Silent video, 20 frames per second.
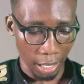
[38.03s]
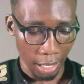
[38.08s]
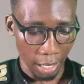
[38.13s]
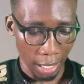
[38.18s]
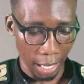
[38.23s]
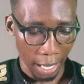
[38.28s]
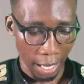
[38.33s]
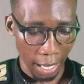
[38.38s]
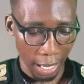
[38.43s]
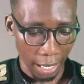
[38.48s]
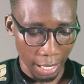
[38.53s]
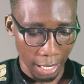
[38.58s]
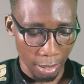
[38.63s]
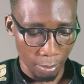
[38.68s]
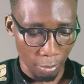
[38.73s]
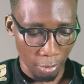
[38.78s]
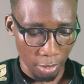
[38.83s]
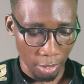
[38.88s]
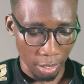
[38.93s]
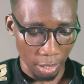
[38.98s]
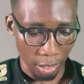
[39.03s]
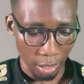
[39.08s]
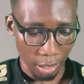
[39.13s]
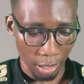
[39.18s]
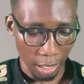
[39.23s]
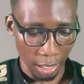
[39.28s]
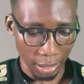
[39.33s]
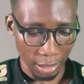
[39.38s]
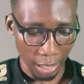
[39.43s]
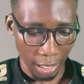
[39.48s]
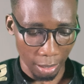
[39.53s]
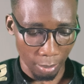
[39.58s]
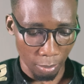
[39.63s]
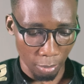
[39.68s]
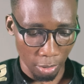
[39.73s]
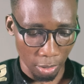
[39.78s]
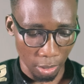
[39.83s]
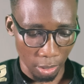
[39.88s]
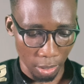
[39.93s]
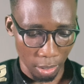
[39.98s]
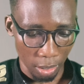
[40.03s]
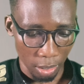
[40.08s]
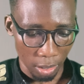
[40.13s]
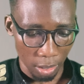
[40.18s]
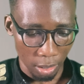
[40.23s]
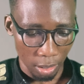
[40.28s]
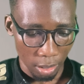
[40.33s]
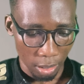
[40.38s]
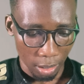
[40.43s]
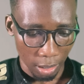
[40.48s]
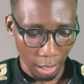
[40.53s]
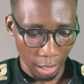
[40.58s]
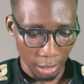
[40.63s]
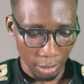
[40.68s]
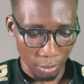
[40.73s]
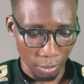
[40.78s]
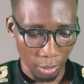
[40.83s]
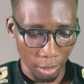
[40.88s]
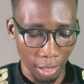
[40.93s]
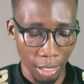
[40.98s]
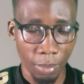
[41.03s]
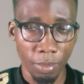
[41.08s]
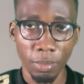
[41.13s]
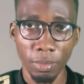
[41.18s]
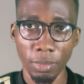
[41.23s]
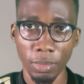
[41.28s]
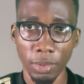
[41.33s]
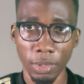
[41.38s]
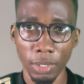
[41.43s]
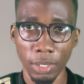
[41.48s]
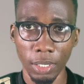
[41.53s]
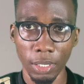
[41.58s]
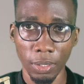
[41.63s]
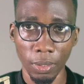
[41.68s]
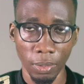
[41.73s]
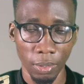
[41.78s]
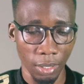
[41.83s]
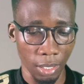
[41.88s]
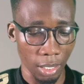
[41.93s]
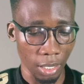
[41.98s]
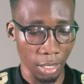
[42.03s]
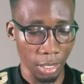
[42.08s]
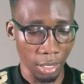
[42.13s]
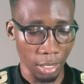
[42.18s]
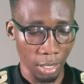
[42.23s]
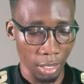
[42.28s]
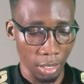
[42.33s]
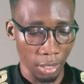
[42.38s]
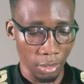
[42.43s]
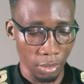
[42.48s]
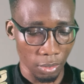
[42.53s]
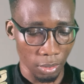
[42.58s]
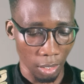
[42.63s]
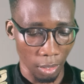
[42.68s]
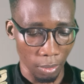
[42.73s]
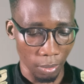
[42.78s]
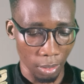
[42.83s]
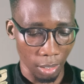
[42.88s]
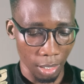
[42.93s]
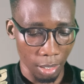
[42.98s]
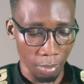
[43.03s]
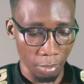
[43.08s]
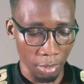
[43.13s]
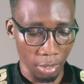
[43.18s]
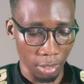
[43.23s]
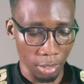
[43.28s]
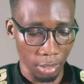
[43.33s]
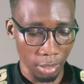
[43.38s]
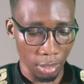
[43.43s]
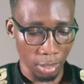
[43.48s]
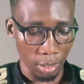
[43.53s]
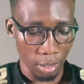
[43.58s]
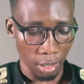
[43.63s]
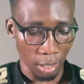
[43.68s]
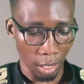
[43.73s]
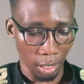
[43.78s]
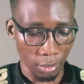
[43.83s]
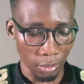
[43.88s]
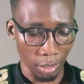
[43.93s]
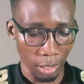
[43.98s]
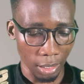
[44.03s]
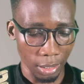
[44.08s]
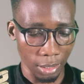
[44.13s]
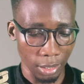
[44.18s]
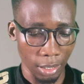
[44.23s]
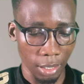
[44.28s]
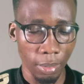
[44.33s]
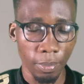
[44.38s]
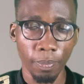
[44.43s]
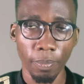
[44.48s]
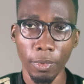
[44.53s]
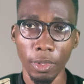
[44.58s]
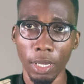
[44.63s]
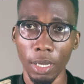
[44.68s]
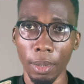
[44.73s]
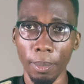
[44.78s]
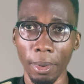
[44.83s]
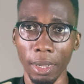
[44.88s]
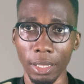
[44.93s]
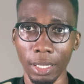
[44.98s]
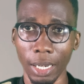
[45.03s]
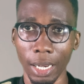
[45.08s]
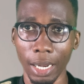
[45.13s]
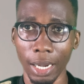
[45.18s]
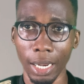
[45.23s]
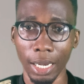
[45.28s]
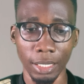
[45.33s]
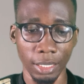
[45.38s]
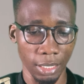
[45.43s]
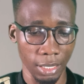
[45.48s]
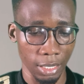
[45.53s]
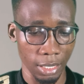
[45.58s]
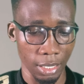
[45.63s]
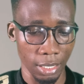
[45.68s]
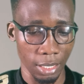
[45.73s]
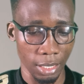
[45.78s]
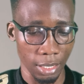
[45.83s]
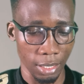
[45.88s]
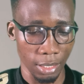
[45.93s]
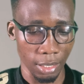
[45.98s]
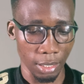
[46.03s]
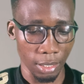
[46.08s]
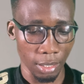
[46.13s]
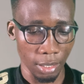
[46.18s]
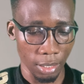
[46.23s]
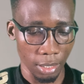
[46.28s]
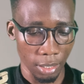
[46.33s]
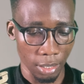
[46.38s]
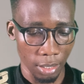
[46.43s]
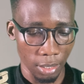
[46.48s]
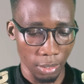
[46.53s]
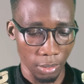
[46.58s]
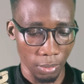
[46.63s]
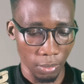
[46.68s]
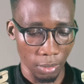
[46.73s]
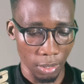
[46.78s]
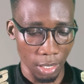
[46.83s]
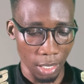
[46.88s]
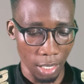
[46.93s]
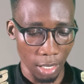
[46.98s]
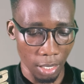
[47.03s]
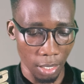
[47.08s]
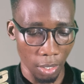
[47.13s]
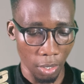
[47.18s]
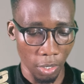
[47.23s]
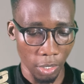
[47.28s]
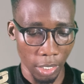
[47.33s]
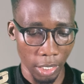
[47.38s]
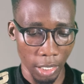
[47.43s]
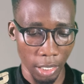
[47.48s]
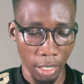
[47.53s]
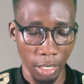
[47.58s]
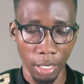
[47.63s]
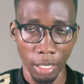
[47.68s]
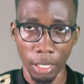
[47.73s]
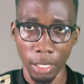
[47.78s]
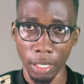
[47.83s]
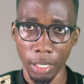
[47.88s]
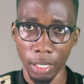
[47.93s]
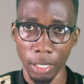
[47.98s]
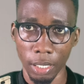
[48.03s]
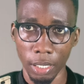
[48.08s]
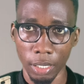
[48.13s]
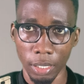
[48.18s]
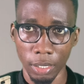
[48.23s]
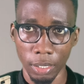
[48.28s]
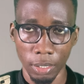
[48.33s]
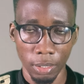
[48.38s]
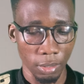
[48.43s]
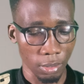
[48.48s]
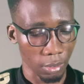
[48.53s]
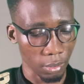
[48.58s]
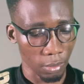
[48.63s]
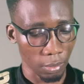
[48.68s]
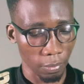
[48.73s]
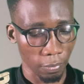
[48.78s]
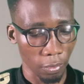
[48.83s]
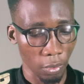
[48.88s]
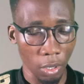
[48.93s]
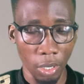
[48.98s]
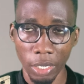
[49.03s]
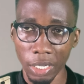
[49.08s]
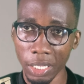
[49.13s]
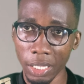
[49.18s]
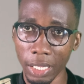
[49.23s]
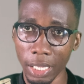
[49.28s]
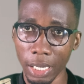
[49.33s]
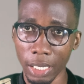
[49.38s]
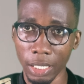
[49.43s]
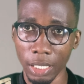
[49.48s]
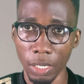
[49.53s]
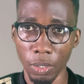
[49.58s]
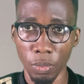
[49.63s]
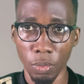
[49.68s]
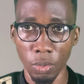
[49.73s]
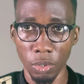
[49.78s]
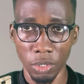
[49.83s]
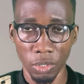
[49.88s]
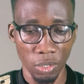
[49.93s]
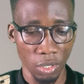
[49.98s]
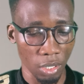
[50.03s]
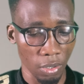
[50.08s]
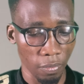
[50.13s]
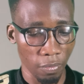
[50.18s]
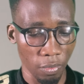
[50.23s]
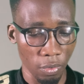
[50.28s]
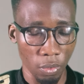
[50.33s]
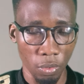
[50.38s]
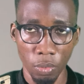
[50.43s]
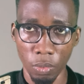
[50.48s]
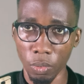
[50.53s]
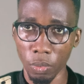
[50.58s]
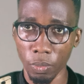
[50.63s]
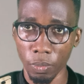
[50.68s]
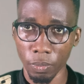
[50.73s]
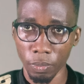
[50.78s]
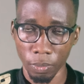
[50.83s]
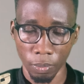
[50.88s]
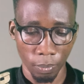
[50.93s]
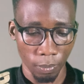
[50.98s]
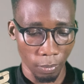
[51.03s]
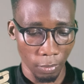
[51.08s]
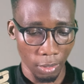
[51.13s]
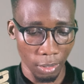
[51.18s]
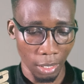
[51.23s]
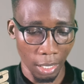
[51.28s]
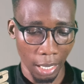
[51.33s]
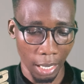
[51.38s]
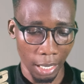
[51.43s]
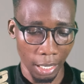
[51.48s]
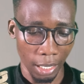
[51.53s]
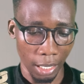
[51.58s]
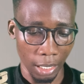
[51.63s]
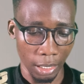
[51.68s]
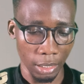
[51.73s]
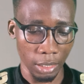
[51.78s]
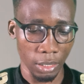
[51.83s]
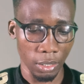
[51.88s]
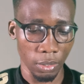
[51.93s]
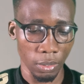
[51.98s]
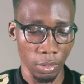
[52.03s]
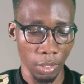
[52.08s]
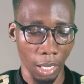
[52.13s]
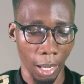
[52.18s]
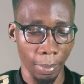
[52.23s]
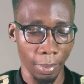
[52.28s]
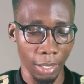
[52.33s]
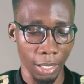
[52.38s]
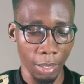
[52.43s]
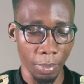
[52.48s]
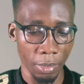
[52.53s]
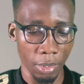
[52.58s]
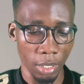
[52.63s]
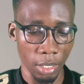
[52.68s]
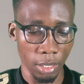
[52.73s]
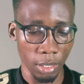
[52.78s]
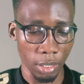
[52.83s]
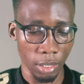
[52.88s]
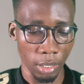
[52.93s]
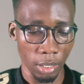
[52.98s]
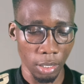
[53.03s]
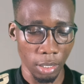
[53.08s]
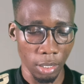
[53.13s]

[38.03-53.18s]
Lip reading: I added money. I add money. That is to claim 600. So I'll claim it. As you can see, my trial cash is increasing. So here, login. So if you log in daily, they will also give you trial cash. Okay, I'm claiming it. As